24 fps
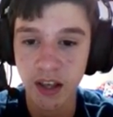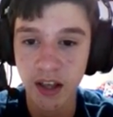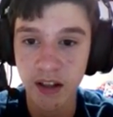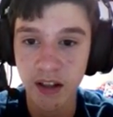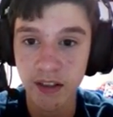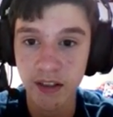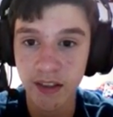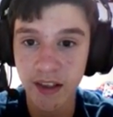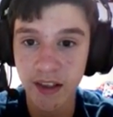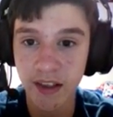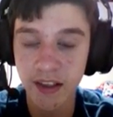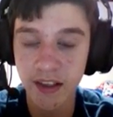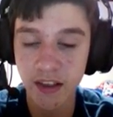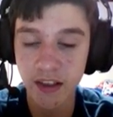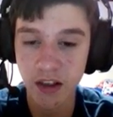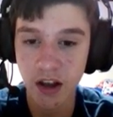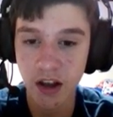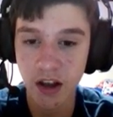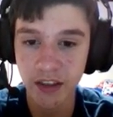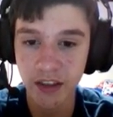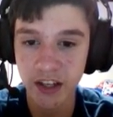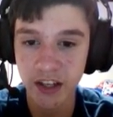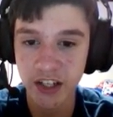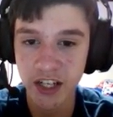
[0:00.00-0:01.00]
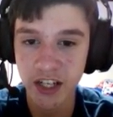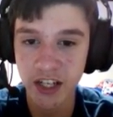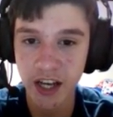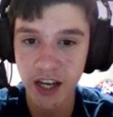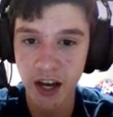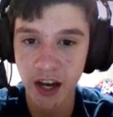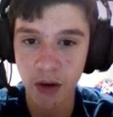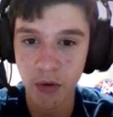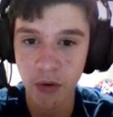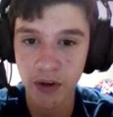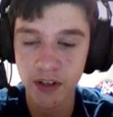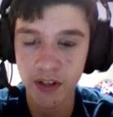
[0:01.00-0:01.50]
This is not the Chica
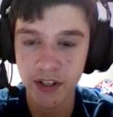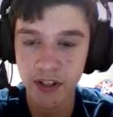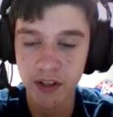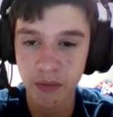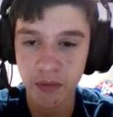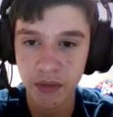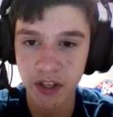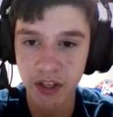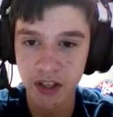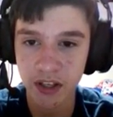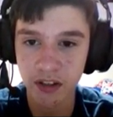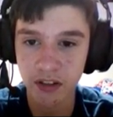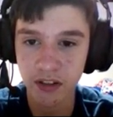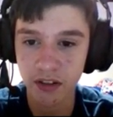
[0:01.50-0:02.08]
I wanted to meet.